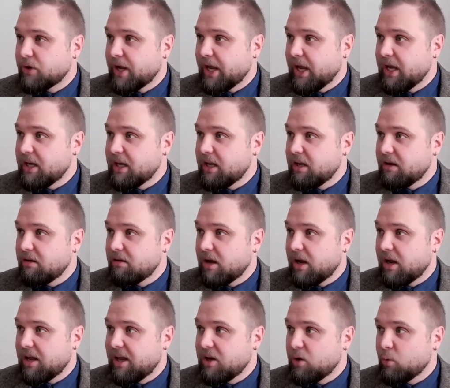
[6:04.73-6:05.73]
for
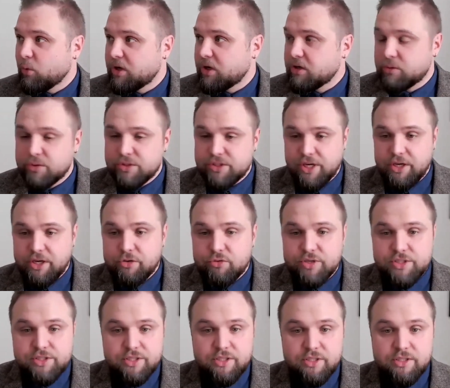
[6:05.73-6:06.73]
anyone who's
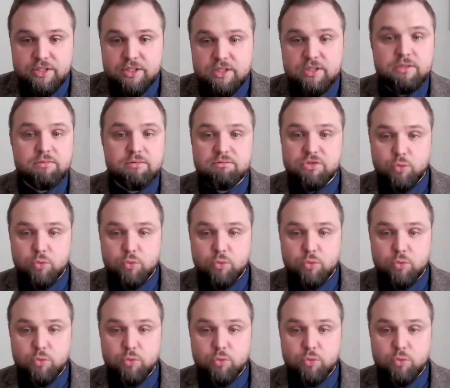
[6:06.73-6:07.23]
interested